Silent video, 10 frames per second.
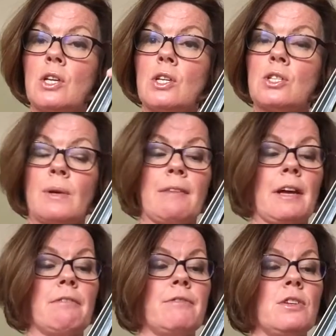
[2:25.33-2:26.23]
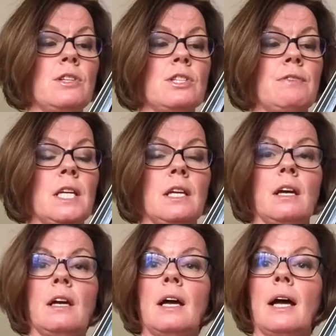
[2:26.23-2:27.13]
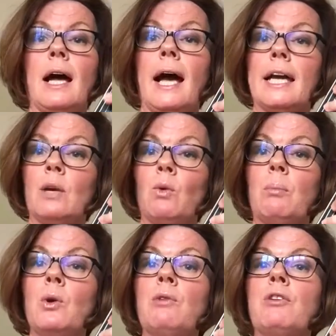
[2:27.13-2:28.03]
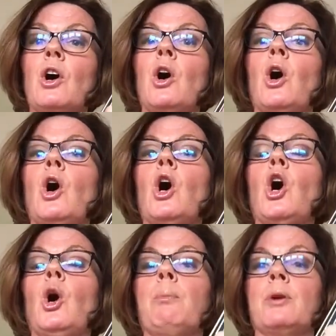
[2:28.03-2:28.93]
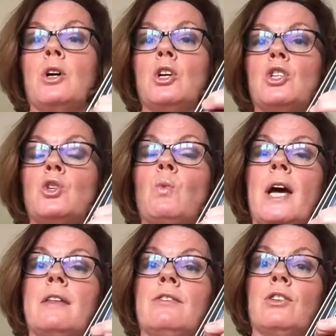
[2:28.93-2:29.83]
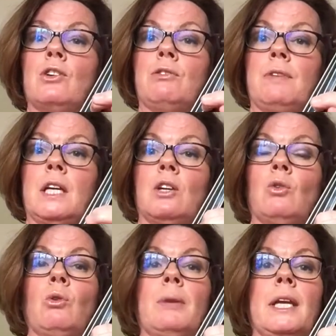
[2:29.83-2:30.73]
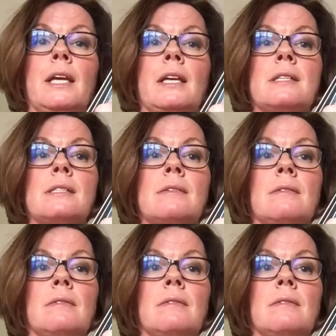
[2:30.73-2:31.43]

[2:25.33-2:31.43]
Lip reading: So we'll have our first finger and it will move up to where the third finger normally is.